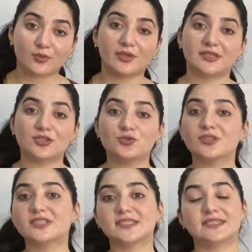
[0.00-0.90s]
so
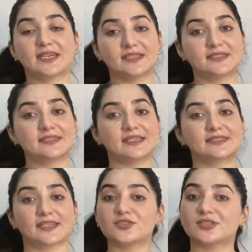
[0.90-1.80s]
conditional sentence
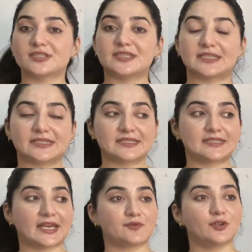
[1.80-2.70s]
is such a sentence
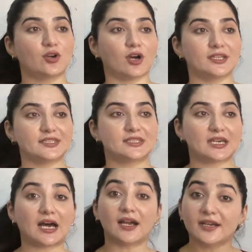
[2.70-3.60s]
that we call it
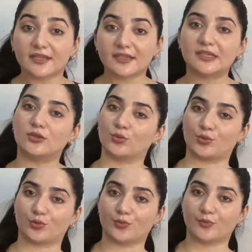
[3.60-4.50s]
agar in
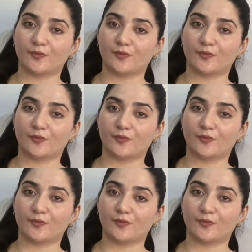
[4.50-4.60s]
Urdu,